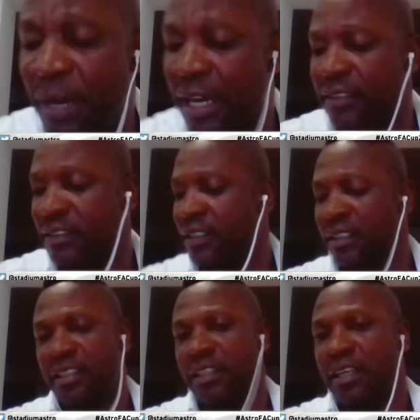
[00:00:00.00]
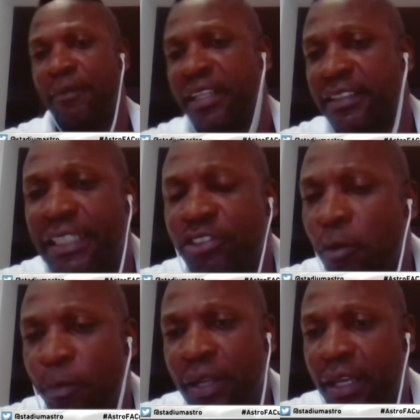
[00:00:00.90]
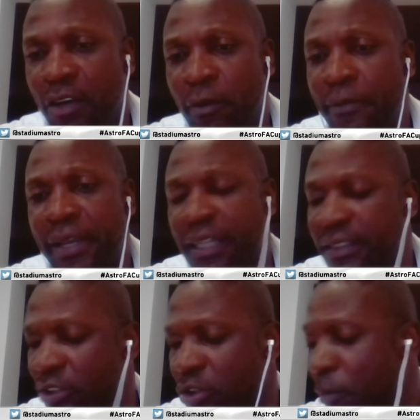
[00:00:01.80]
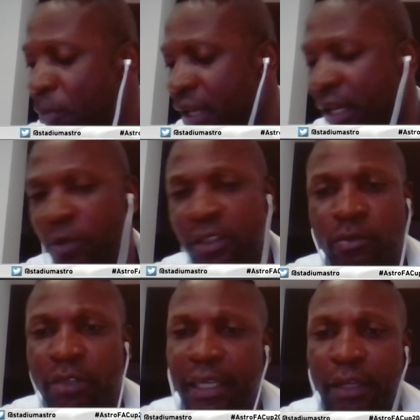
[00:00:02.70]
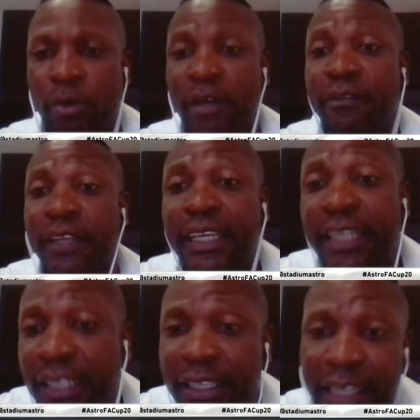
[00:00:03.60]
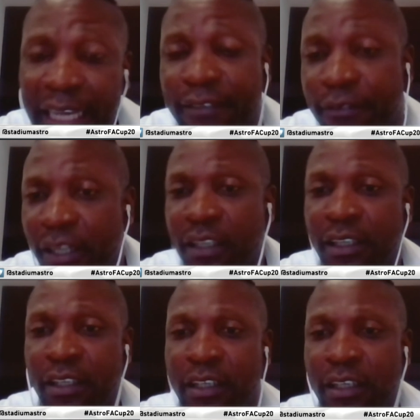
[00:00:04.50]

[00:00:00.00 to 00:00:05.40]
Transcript: But, I mean, he's a top player. Aubameyang is a top player with quick thinking in the last third.